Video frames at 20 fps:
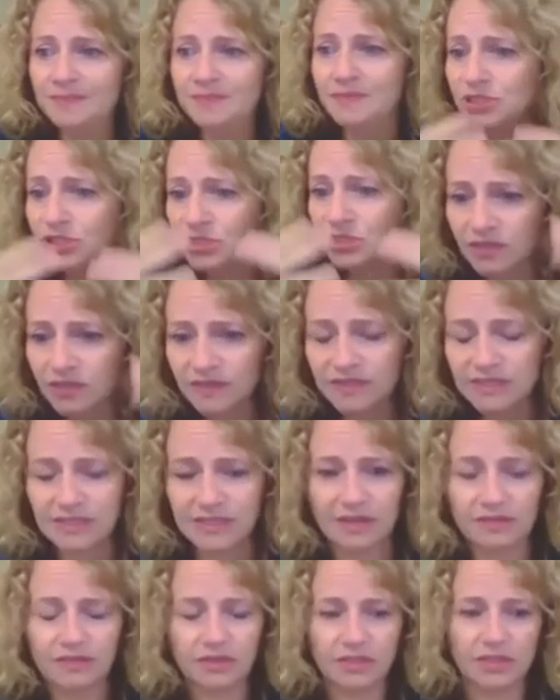Service
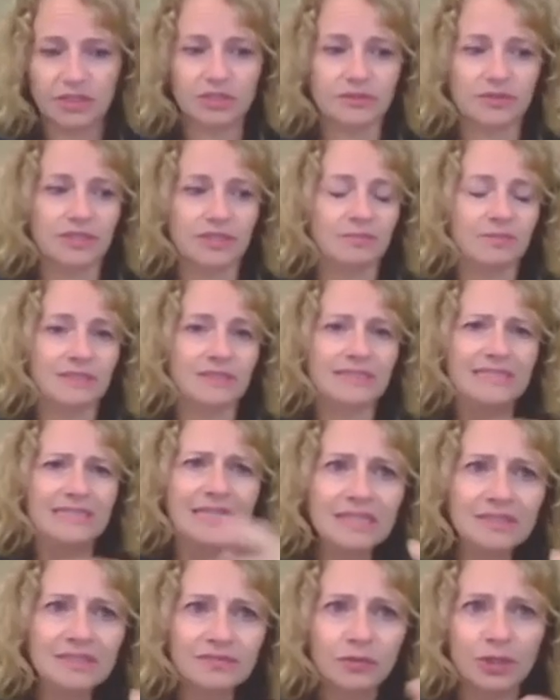level agreements,
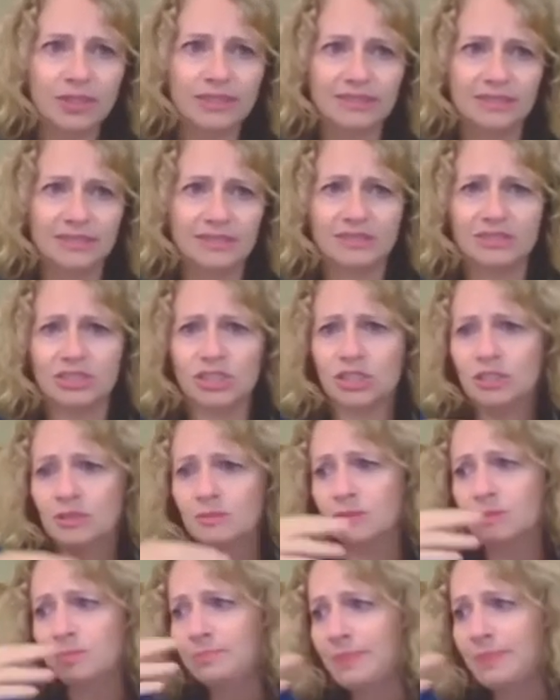invoicing
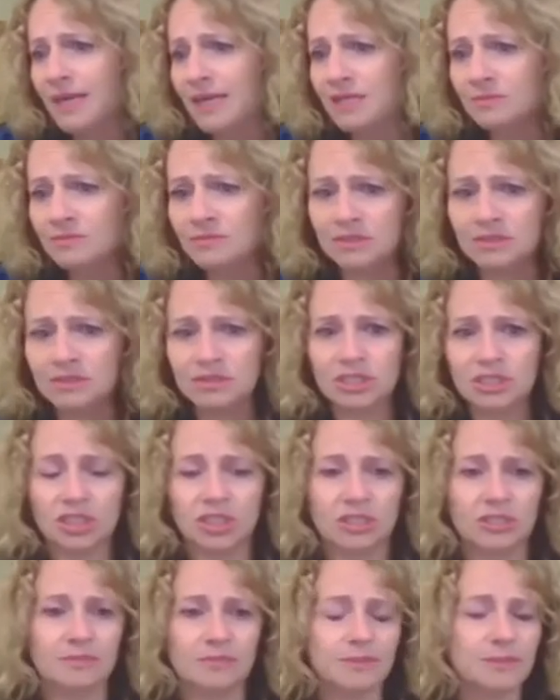terms, payment
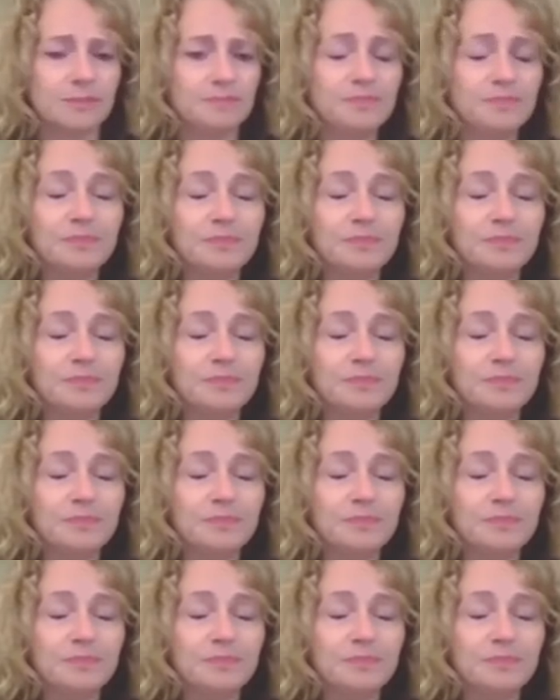terms,